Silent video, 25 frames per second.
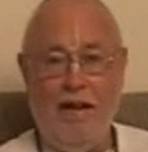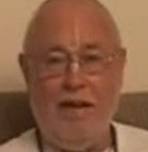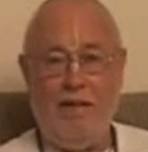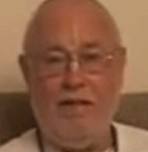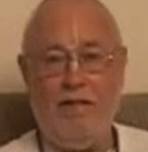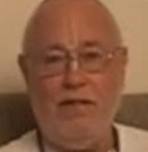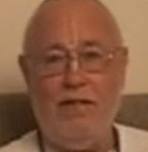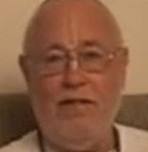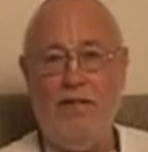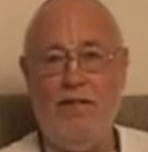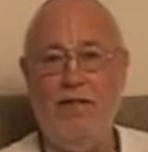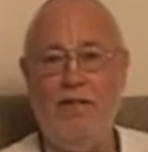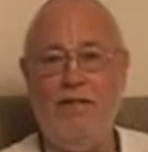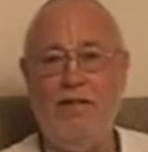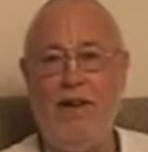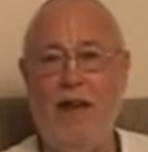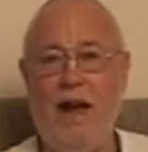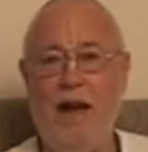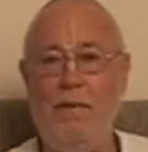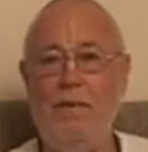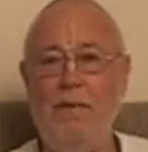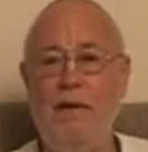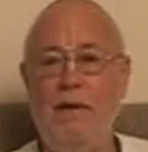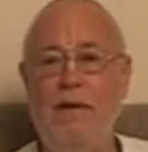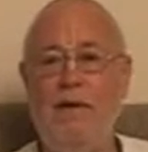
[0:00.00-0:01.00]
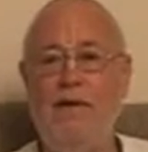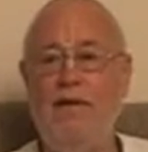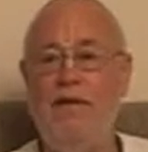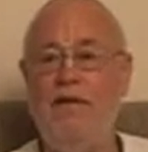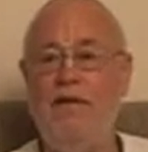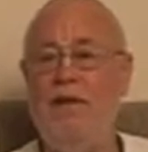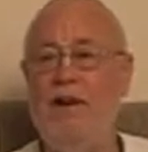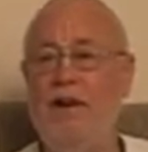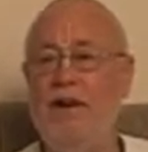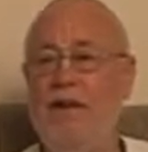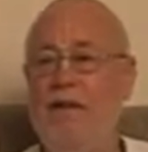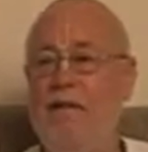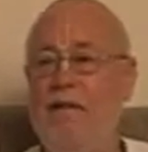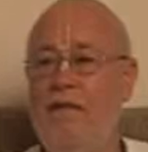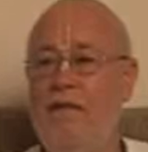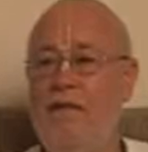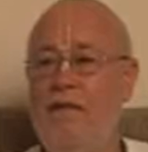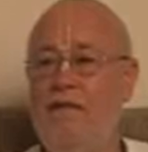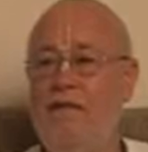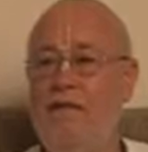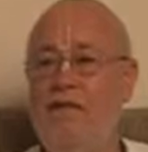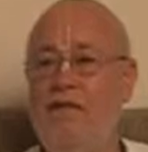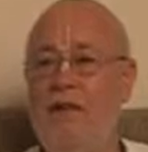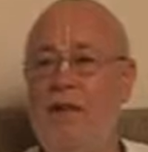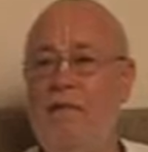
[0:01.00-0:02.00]
Yeah, so this happiness,
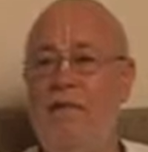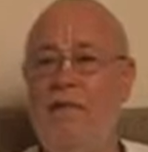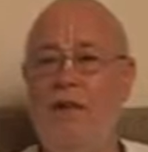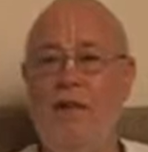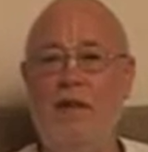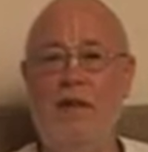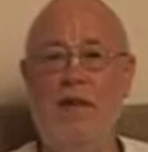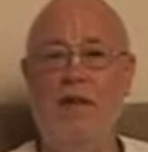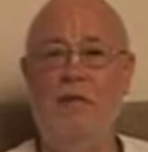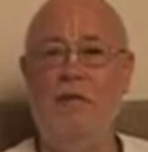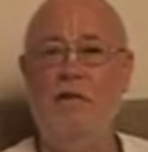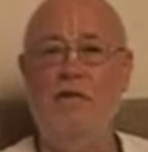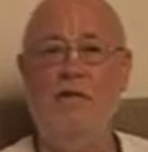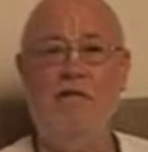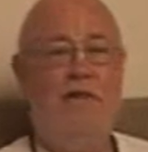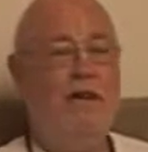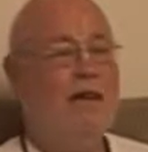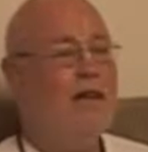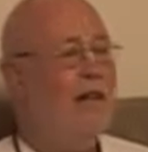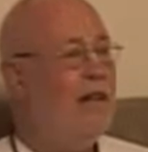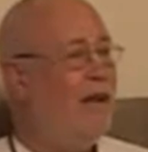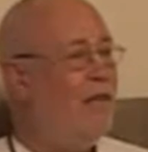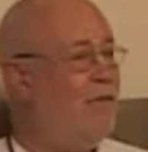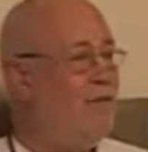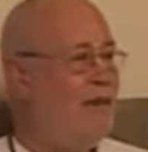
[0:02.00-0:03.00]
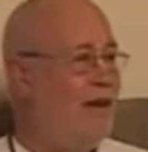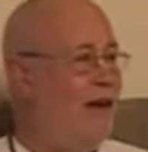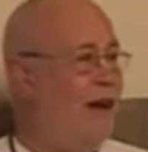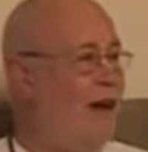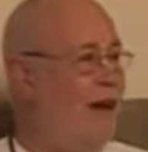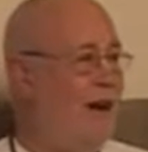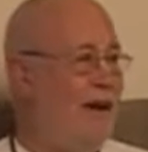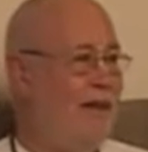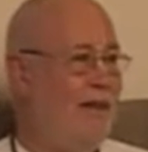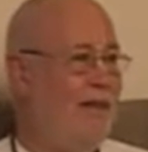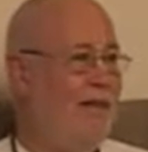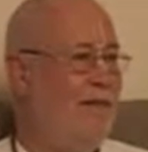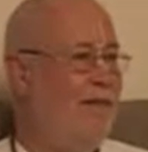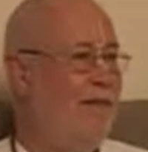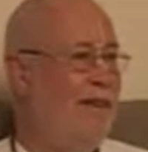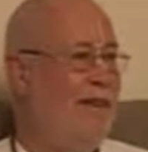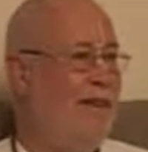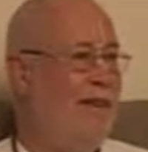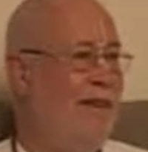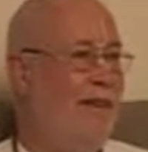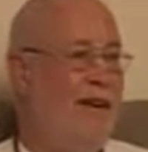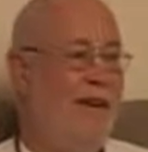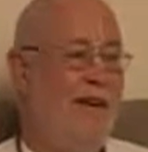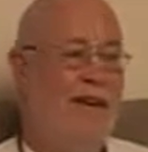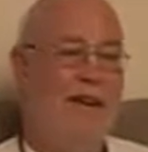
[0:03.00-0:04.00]
this is something that we feel every day.
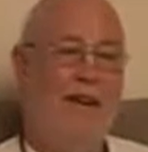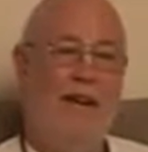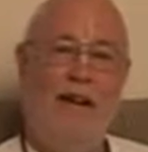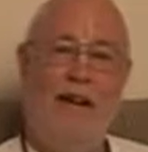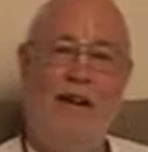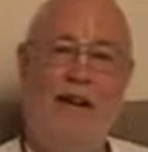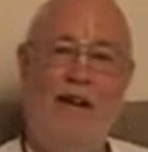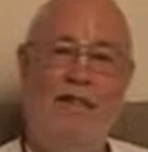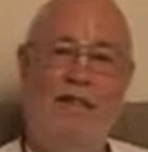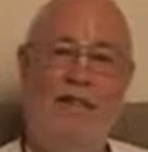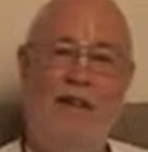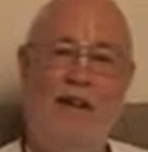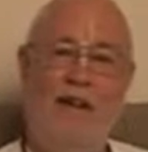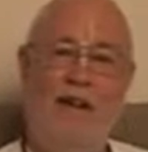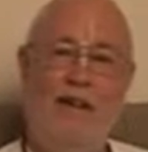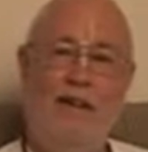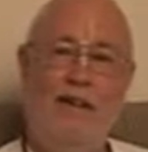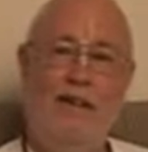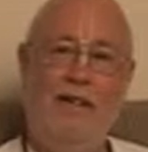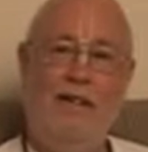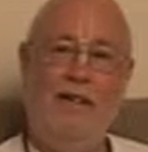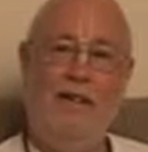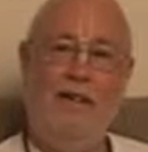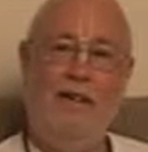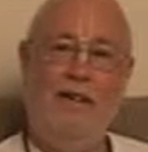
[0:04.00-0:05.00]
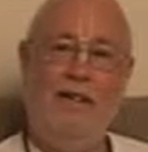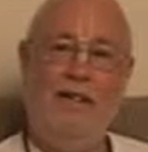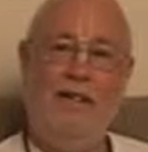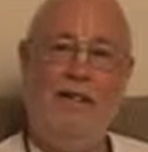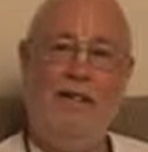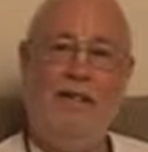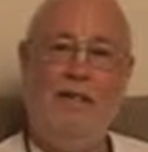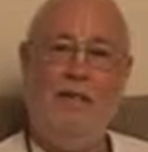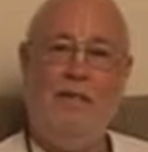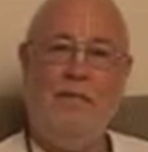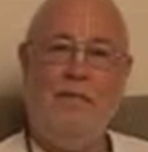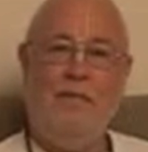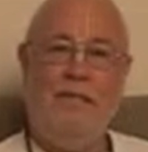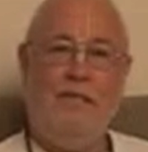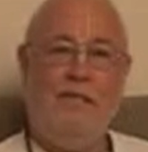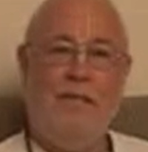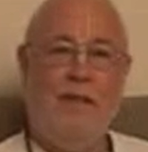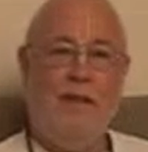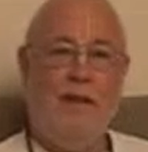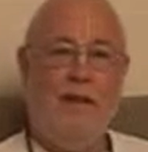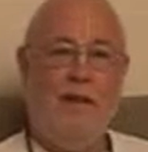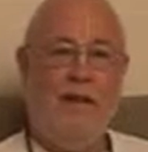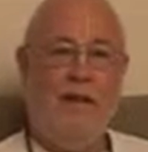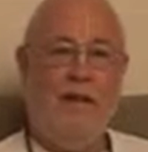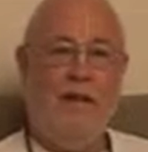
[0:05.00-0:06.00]
I mean, it's
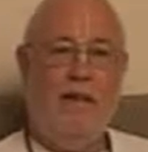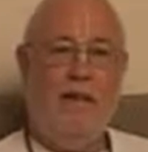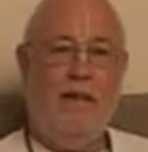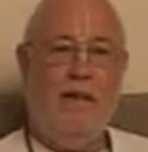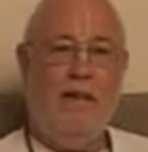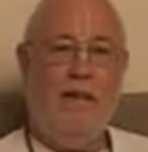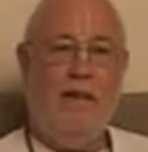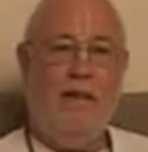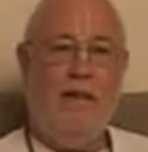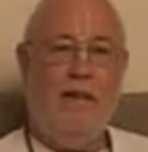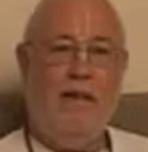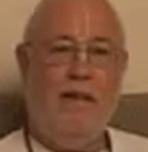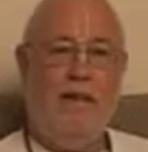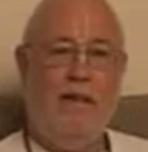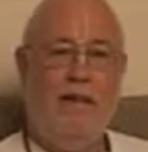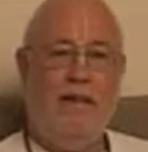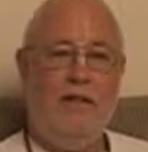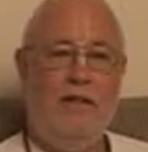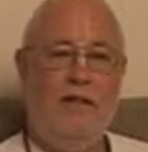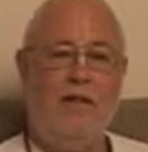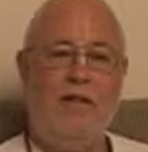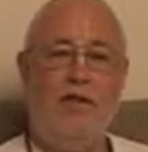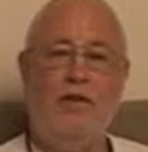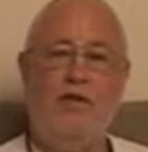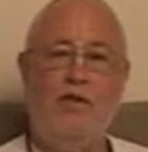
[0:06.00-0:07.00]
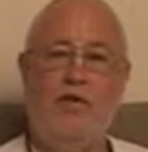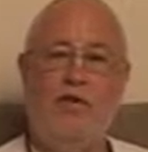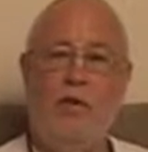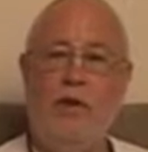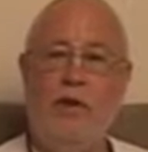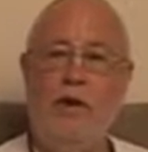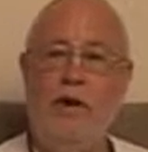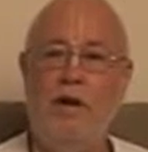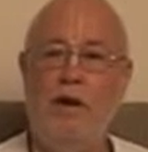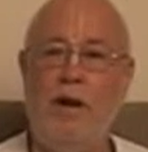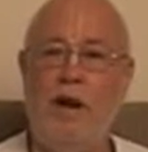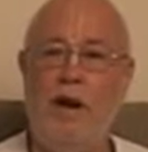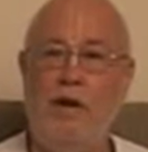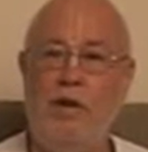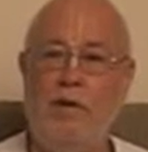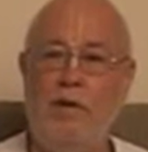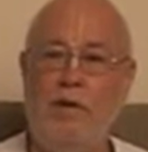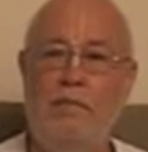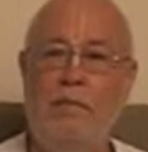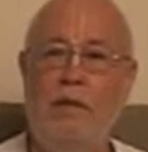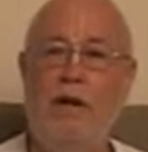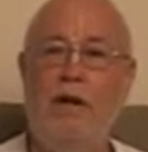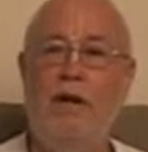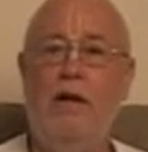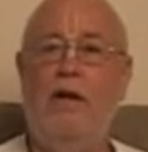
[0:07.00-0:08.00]

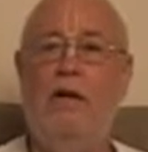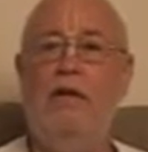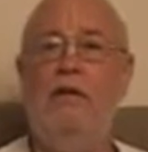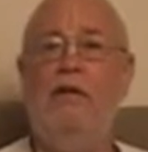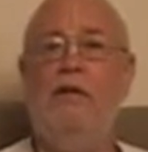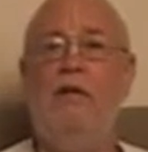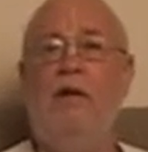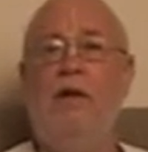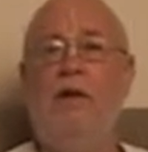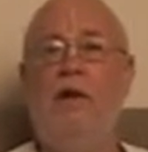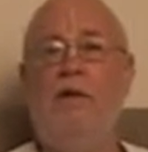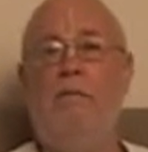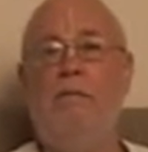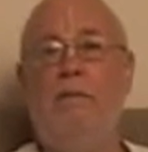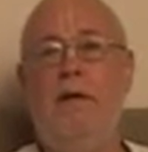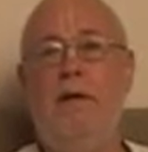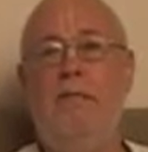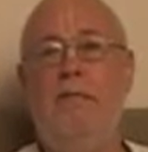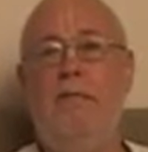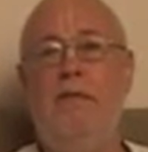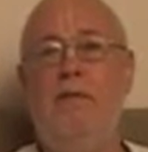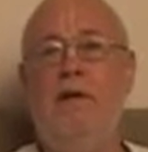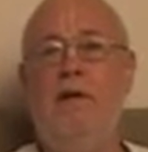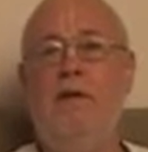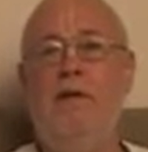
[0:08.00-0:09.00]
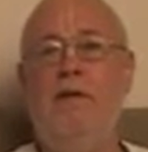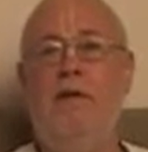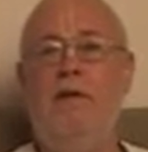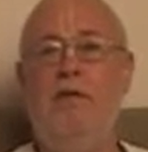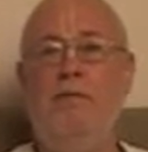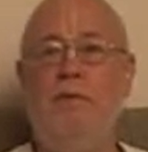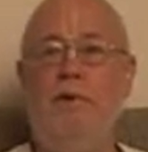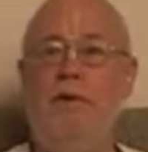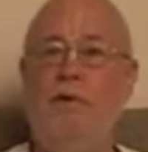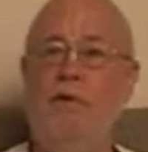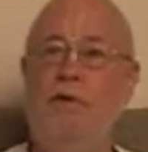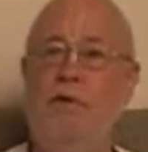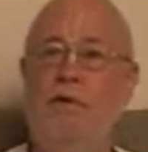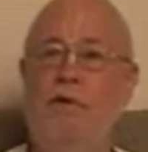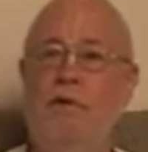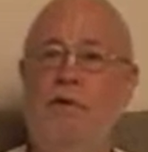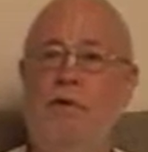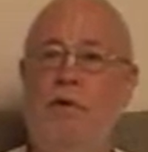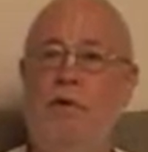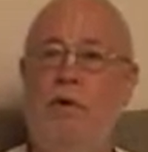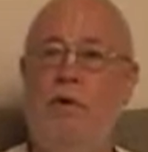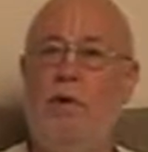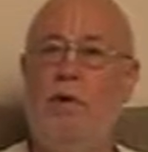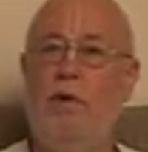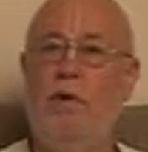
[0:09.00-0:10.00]
extraordinary because people in this
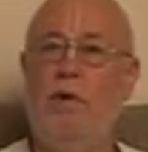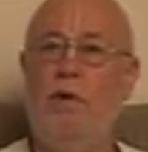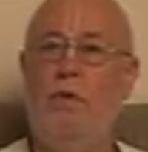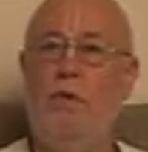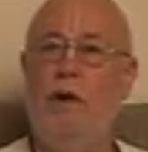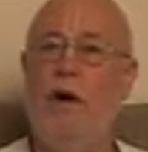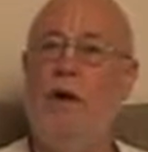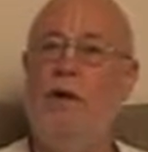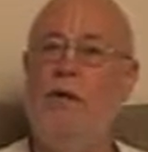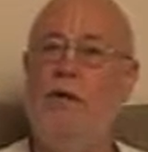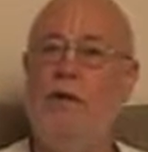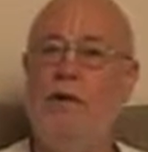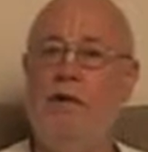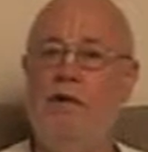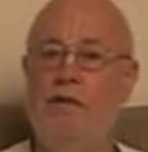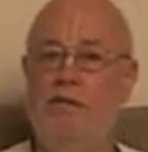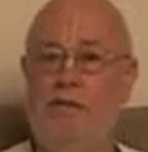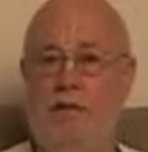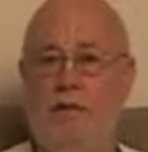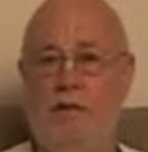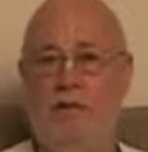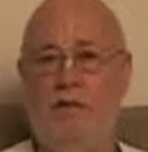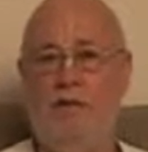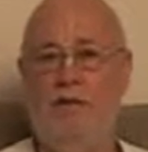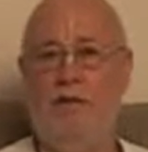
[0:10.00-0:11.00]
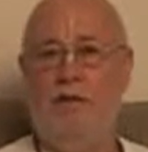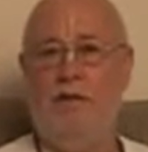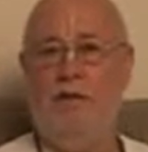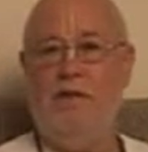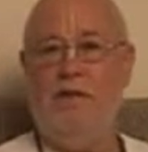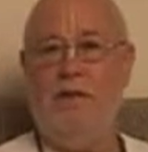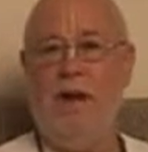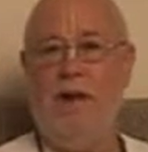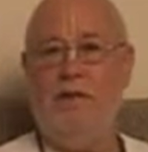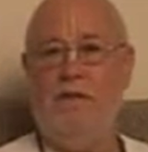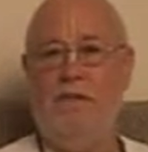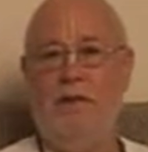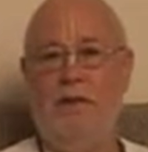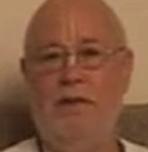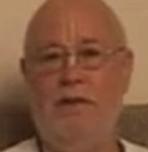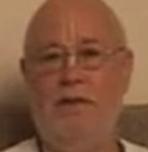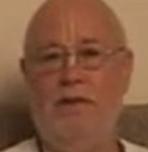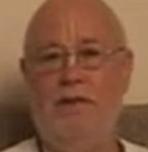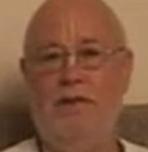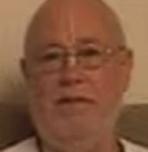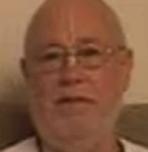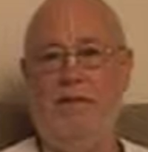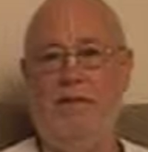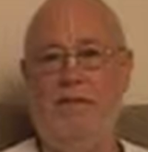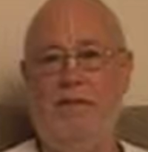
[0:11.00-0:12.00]
material world rarely feel such
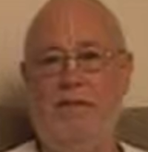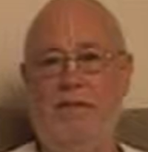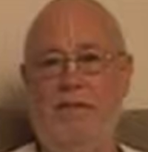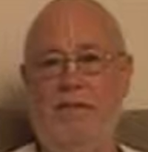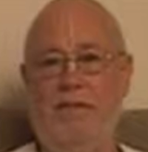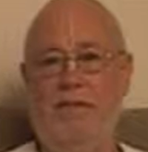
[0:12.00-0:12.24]
happiness.